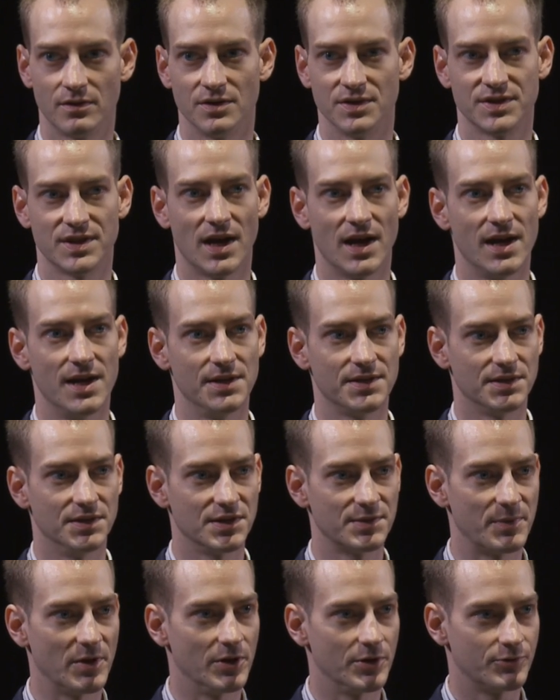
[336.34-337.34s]
or science and
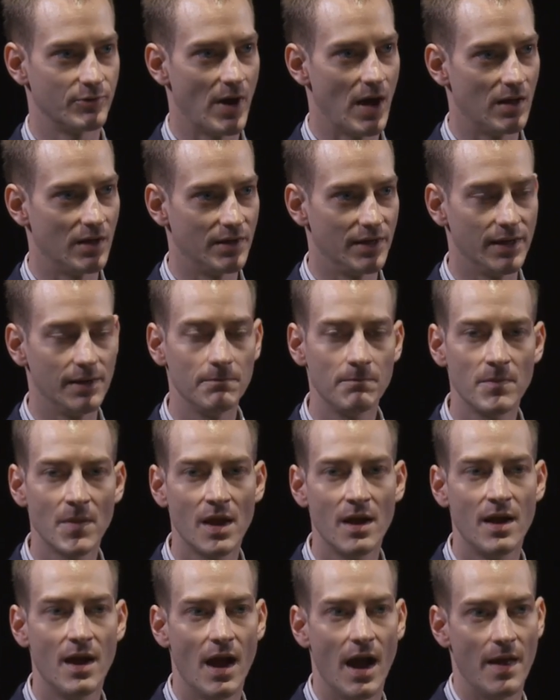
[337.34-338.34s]
spirituality,
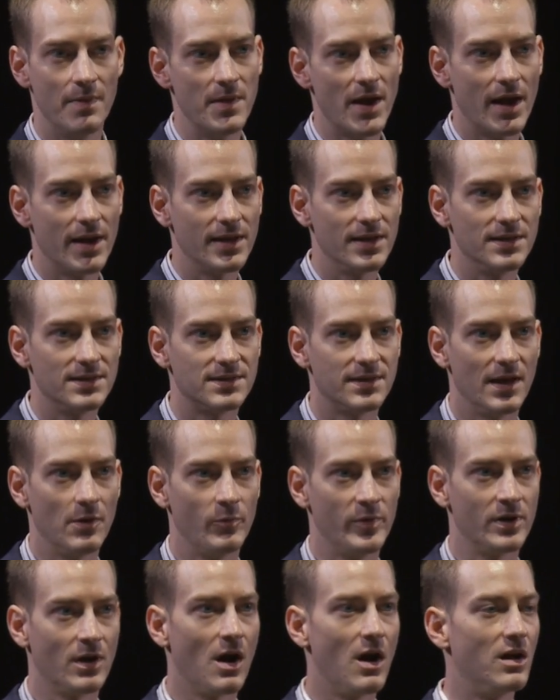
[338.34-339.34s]
and that is that
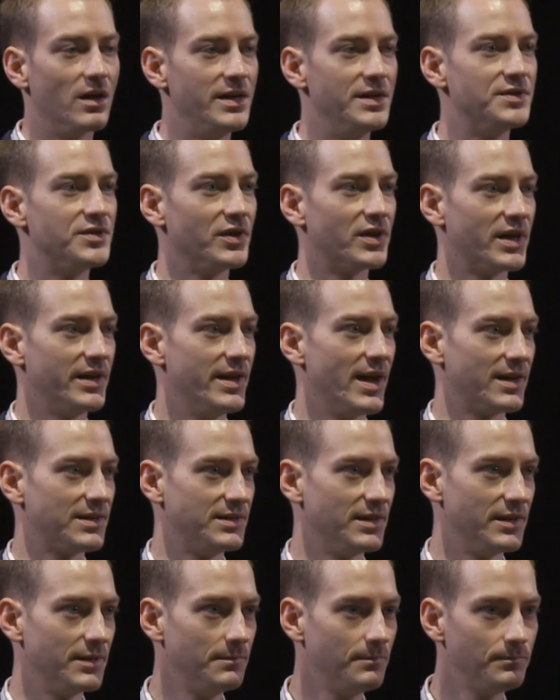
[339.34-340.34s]
we are all
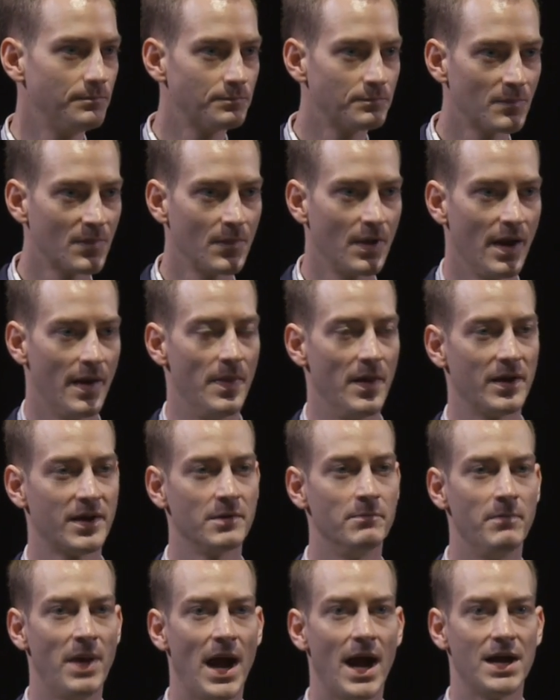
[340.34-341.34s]
interconnected, and that
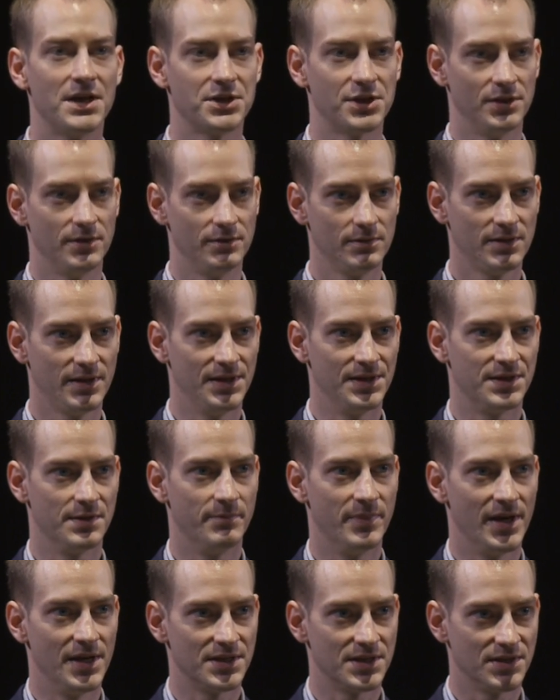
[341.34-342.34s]
compassion is the
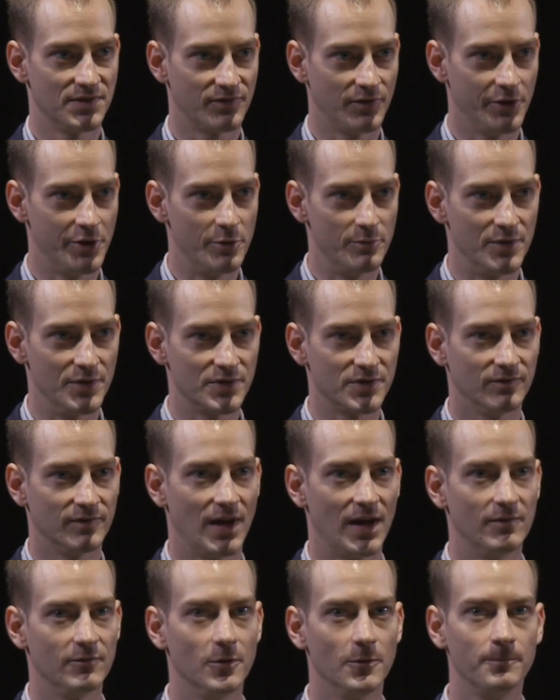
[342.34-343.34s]
basis for human
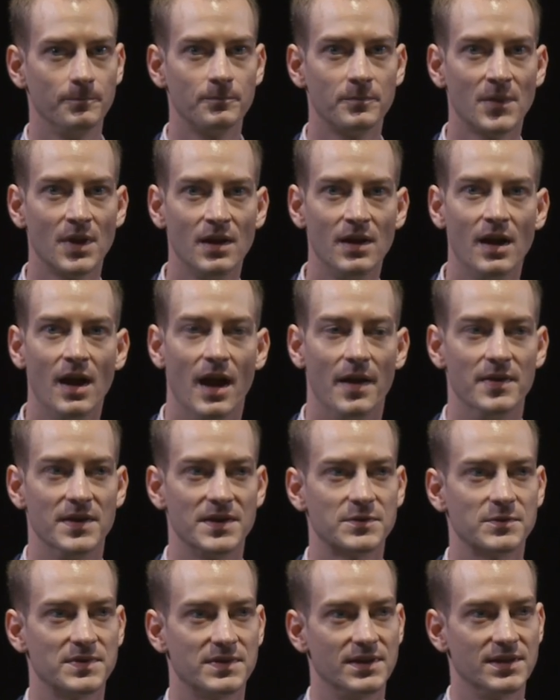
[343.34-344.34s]
survival. And
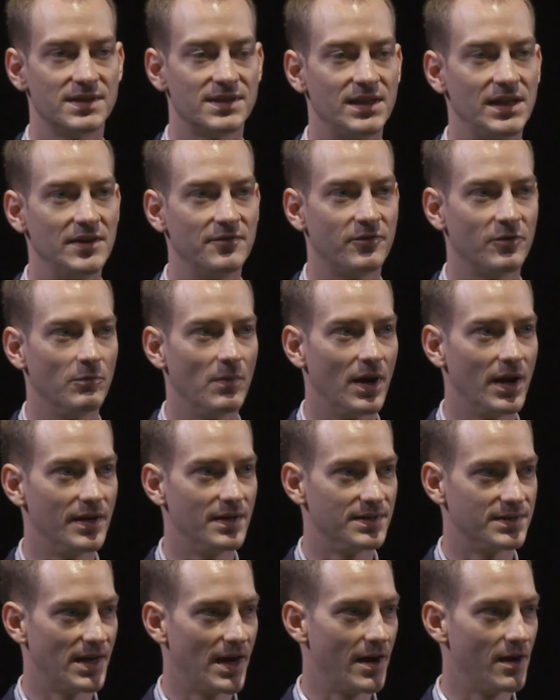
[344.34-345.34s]
this was the seed for my
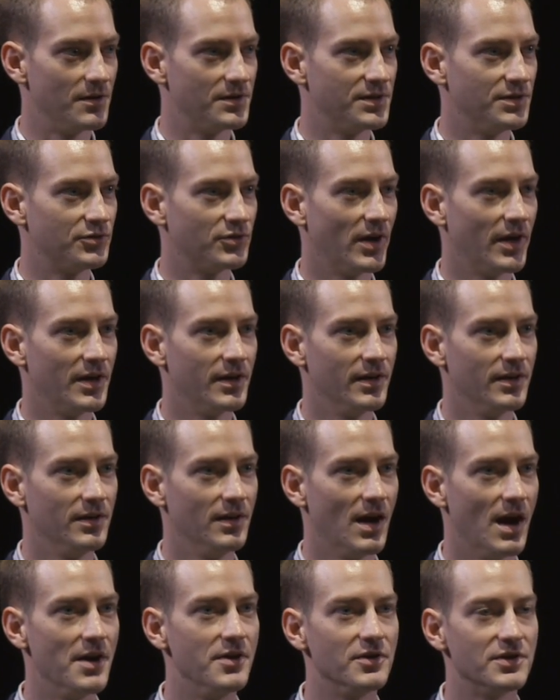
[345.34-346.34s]
desire to try
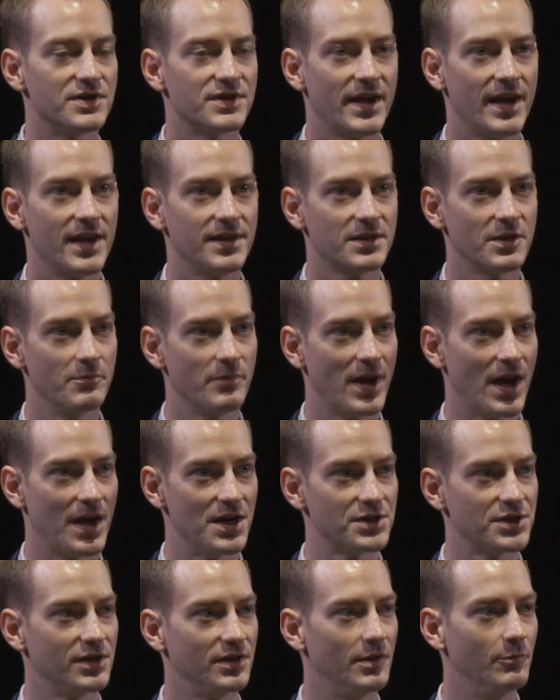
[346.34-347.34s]
to understand
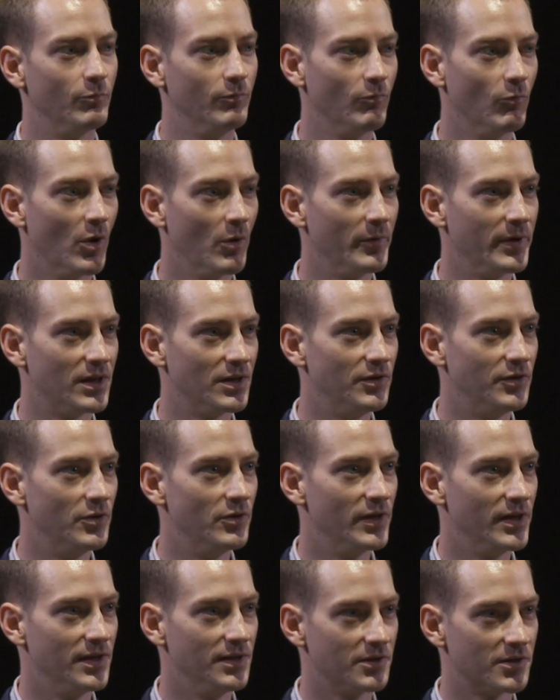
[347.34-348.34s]
compassion and what we can
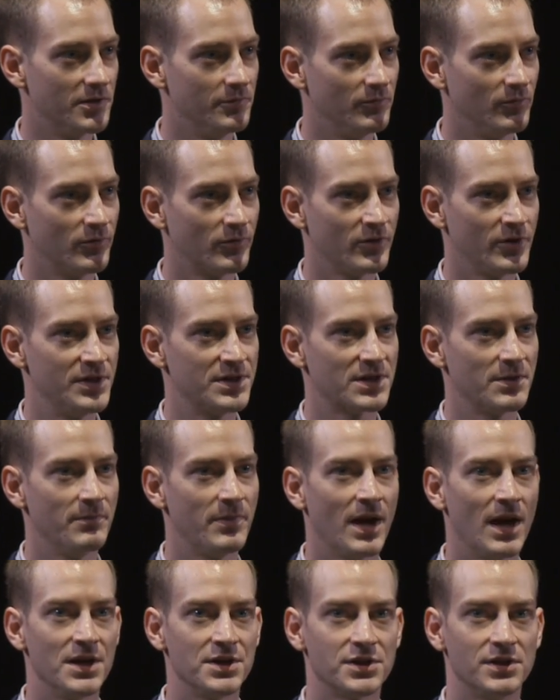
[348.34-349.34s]
do to increase
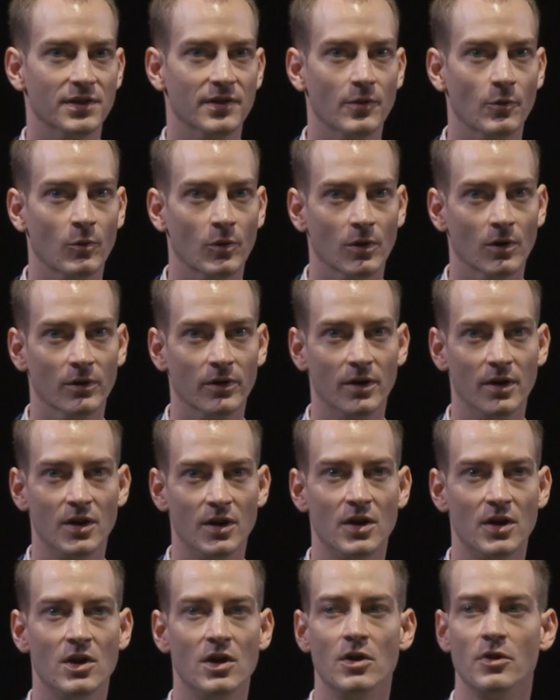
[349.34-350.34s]
compassion in the world
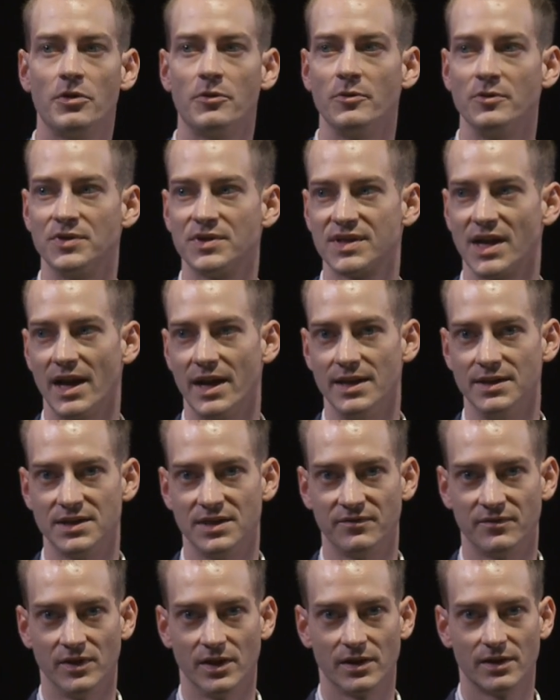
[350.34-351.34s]
through
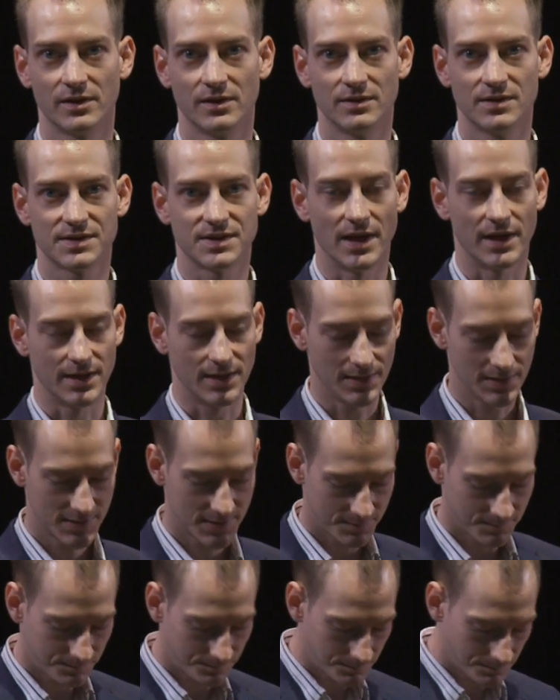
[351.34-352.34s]
scientific
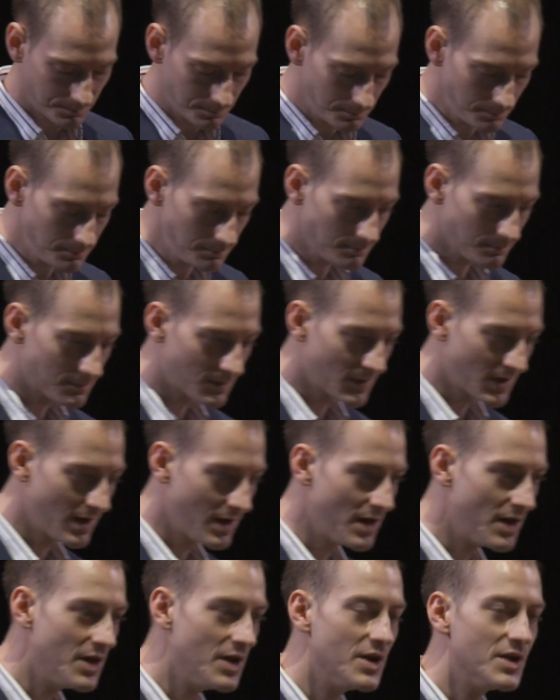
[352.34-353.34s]
studies.
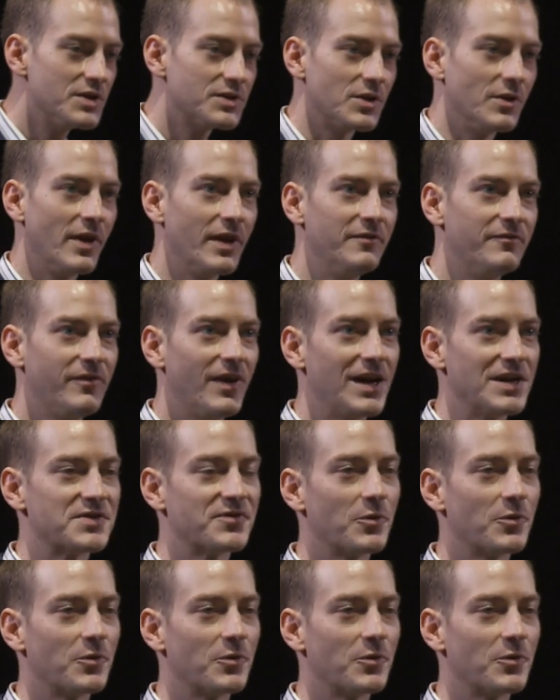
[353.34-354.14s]
So then, fast